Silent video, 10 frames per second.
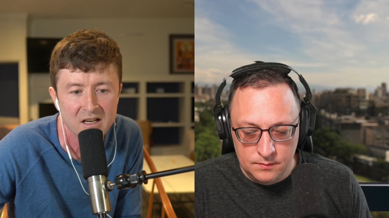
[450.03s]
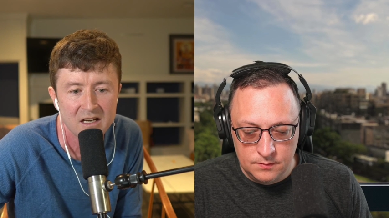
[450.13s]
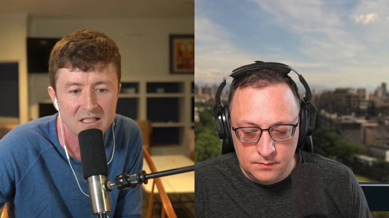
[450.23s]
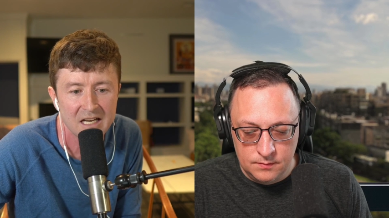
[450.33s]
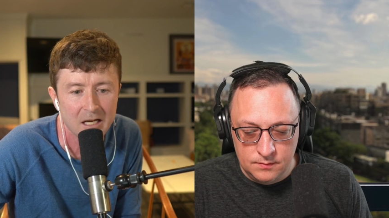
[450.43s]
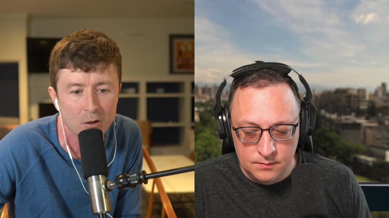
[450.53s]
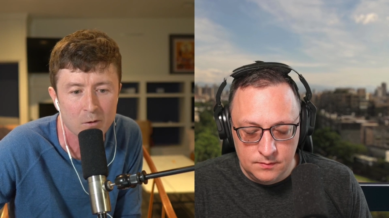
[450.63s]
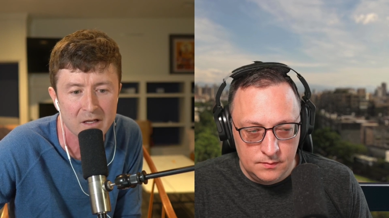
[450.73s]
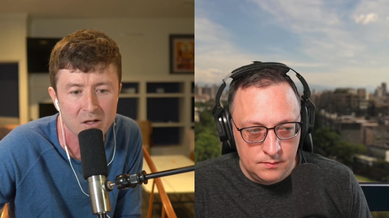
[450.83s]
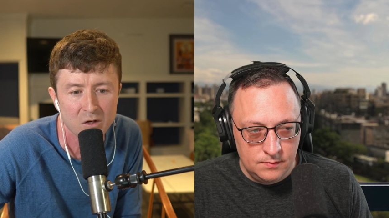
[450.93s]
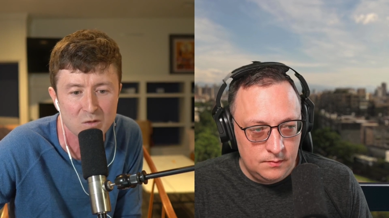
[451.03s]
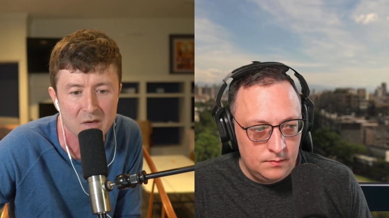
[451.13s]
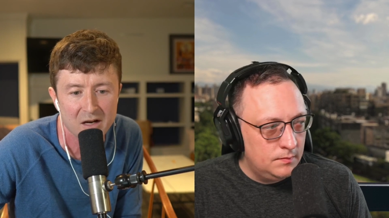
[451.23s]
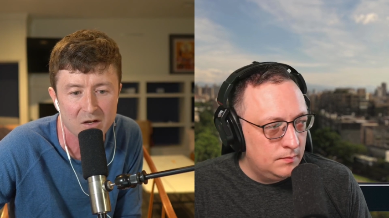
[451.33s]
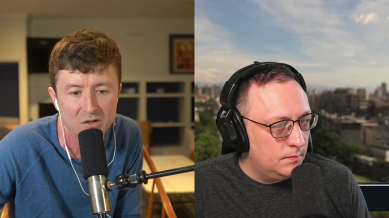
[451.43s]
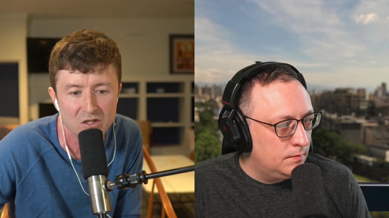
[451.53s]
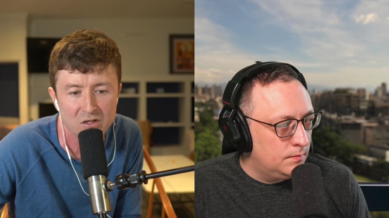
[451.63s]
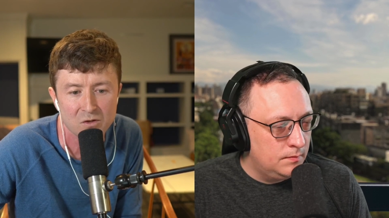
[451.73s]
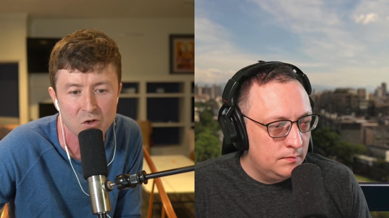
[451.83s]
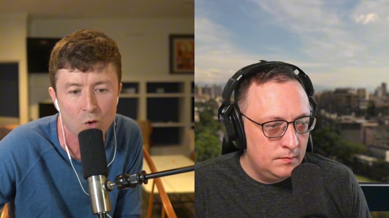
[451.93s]
Speaker 1: tailoring those models
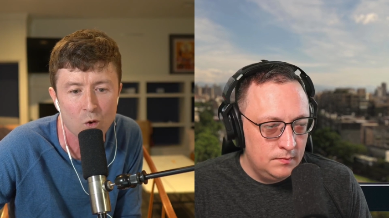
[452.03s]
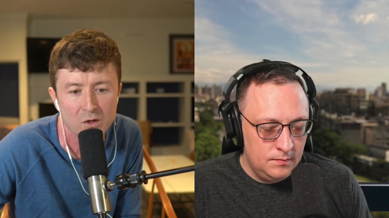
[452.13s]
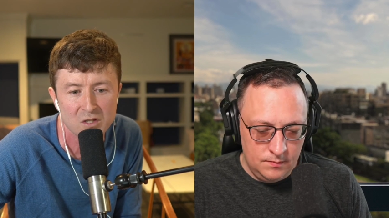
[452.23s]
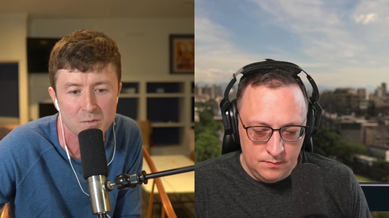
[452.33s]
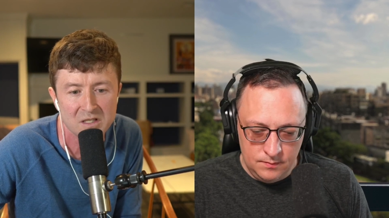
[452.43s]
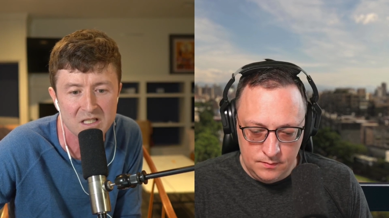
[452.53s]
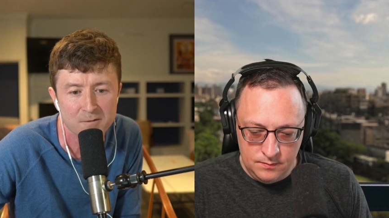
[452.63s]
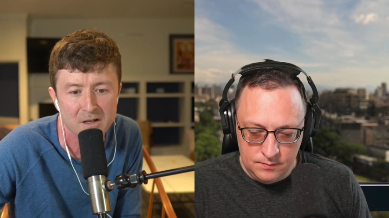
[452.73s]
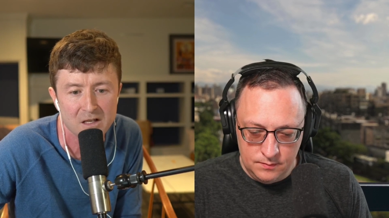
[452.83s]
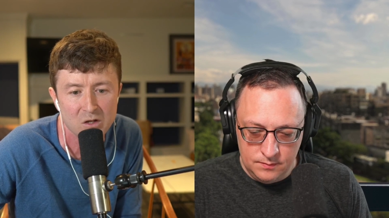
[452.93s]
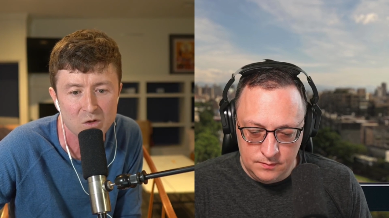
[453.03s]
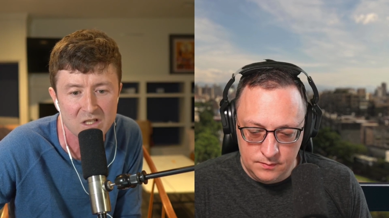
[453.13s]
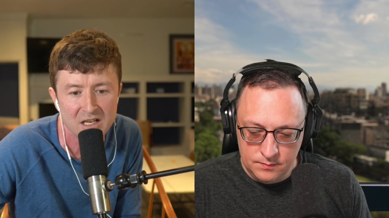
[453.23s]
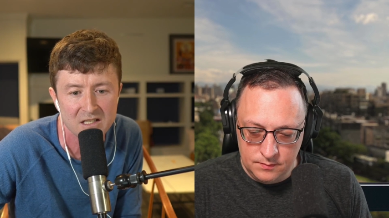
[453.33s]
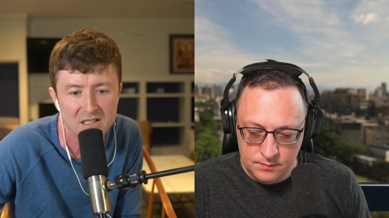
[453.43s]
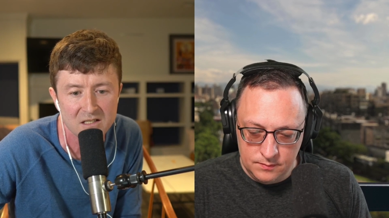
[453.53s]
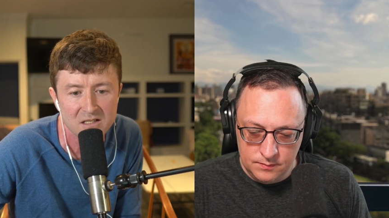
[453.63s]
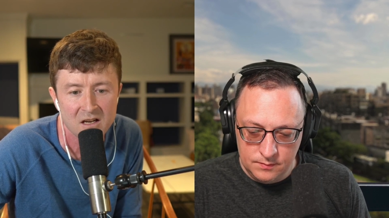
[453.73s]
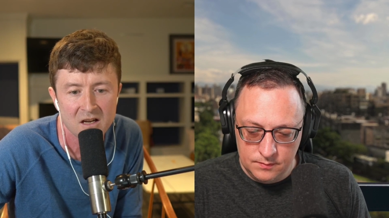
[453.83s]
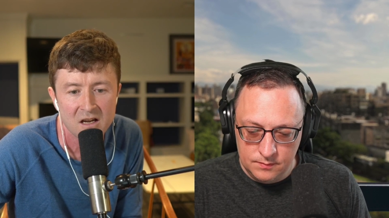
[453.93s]
towards specific use cases?
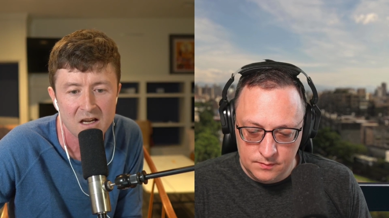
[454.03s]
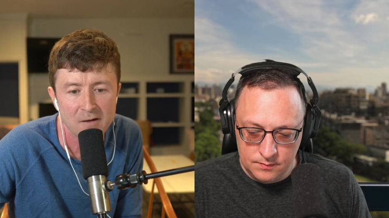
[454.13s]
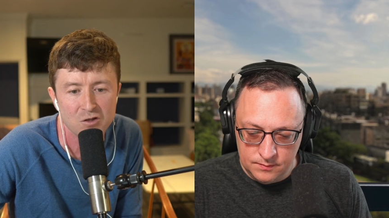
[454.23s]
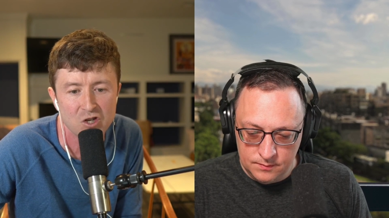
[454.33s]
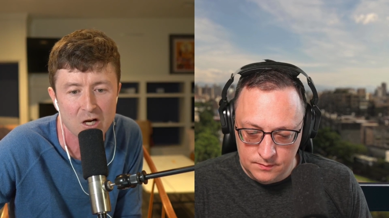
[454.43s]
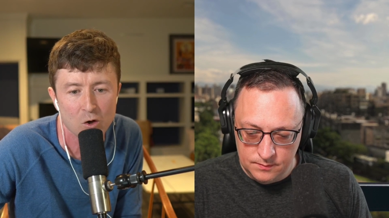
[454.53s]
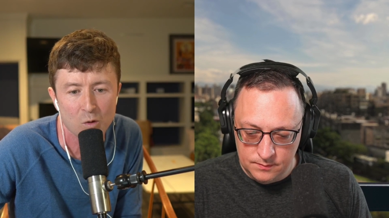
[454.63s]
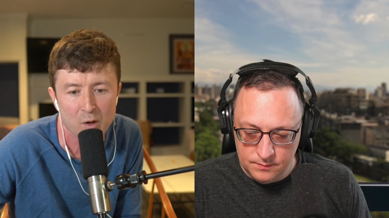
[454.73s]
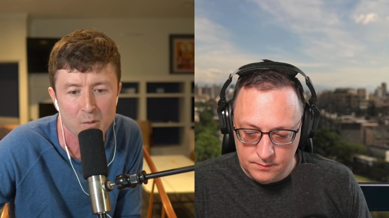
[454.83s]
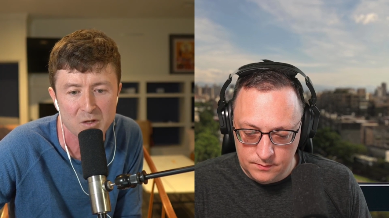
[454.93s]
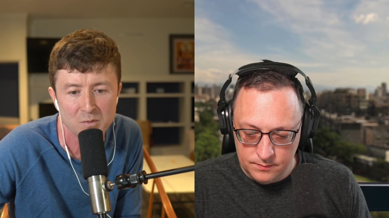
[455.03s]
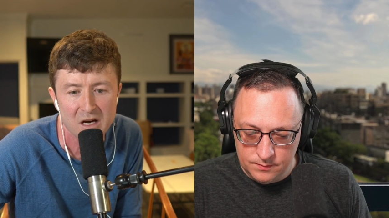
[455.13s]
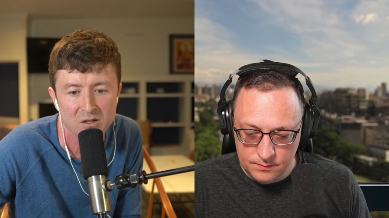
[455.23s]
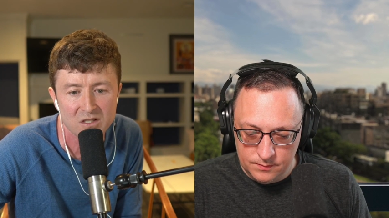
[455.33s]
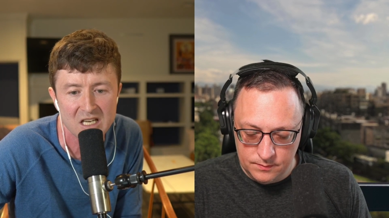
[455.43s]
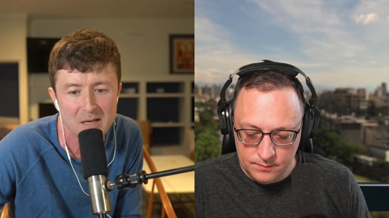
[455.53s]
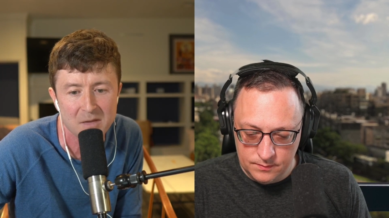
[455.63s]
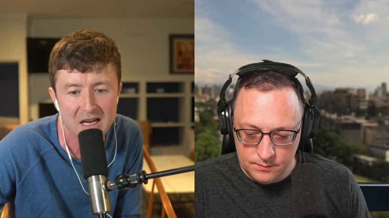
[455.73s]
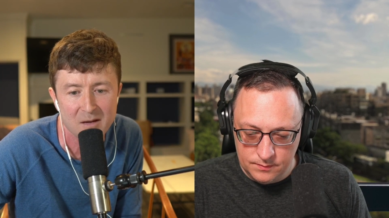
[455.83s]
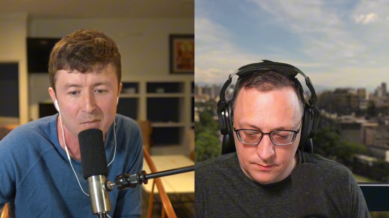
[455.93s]
If general purpose models keep
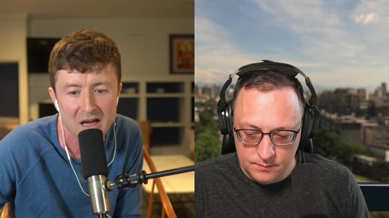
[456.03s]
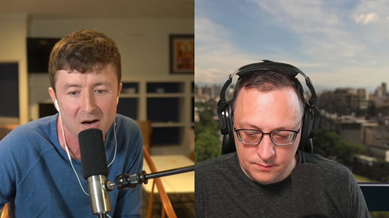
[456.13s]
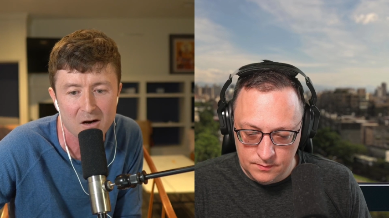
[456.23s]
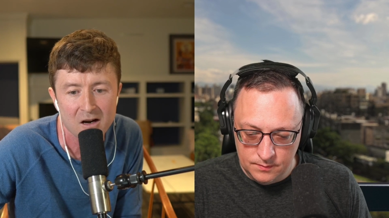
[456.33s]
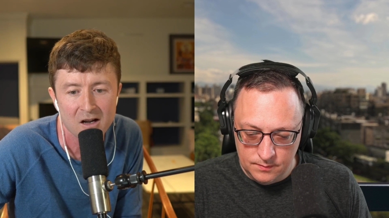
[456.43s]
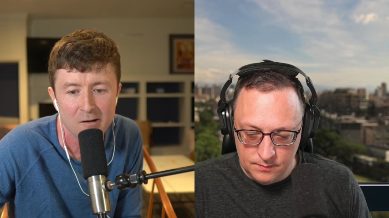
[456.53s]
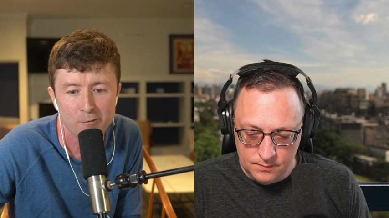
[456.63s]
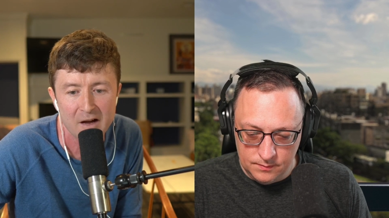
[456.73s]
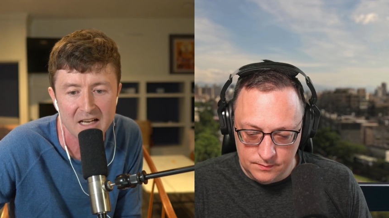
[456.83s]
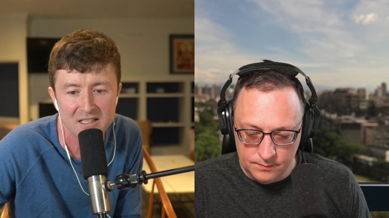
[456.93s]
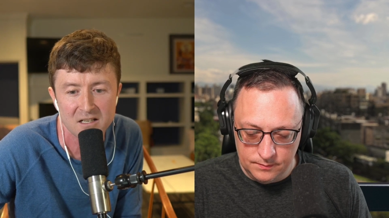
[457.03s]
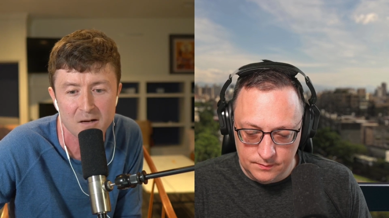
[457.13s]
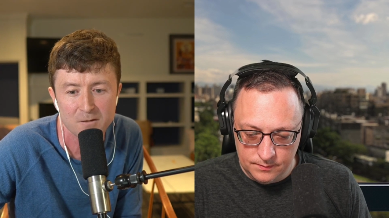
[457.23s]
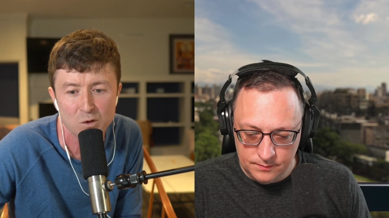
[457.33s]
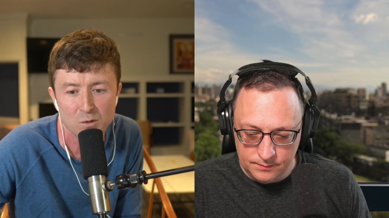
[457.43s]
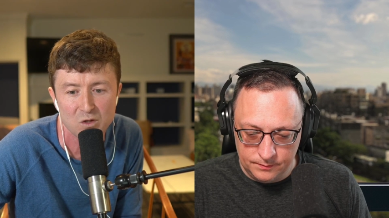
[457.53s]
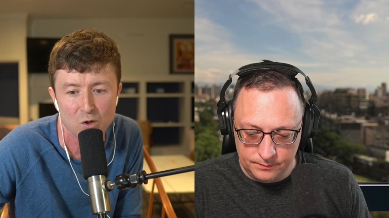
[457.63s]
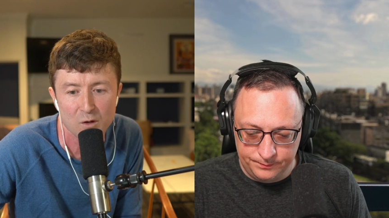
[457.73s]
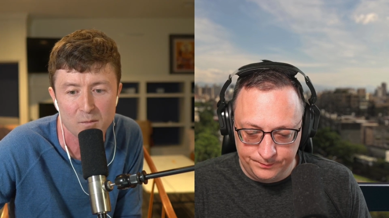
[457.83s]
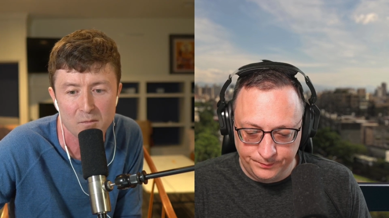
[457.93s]
getting better, fast enough to
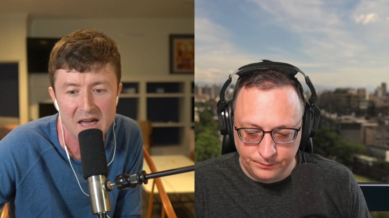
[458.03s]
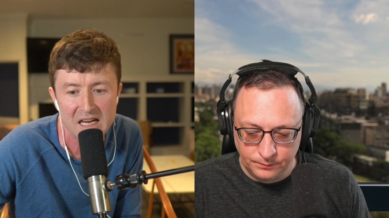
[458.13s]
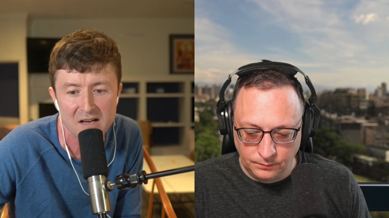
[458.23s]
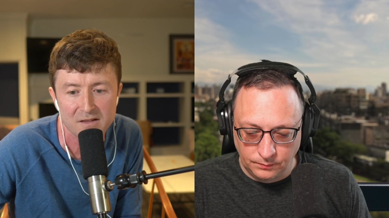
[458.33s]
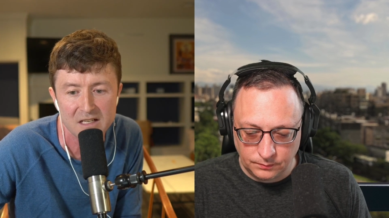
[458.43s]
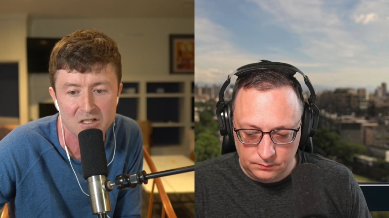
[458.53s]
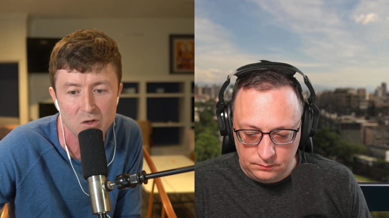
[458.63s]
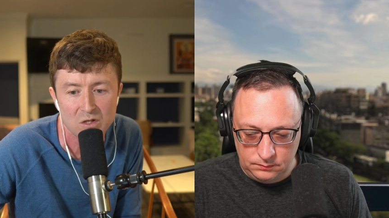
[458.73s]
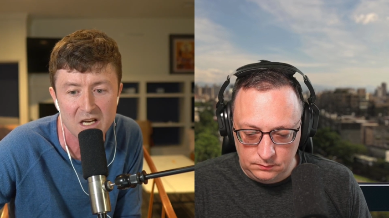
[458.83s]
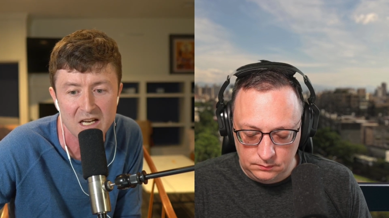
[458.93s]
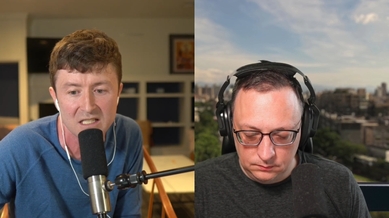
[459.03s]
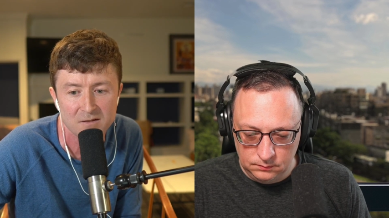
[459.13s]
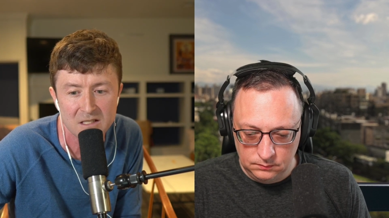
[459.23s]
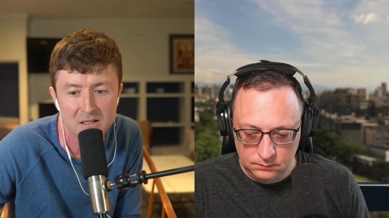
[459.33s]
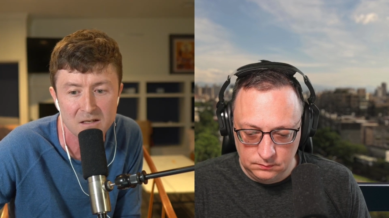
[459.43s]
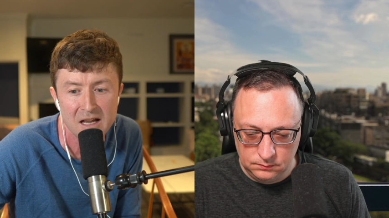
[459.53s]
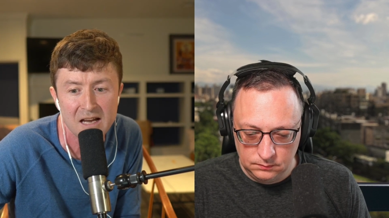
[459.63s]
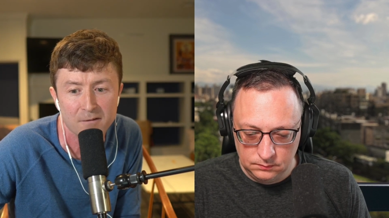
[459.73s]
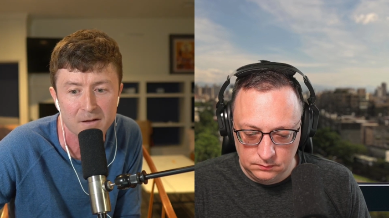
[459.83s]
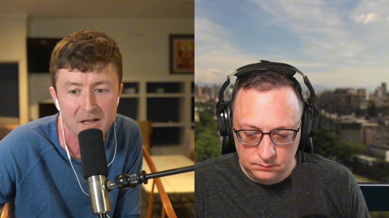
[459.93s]
absorb many of these use cases
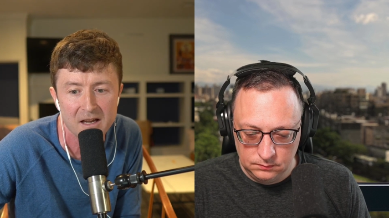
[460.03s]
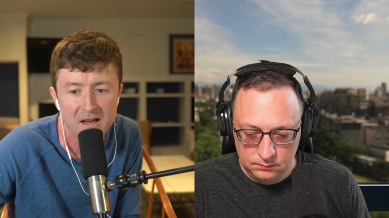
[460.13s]
natively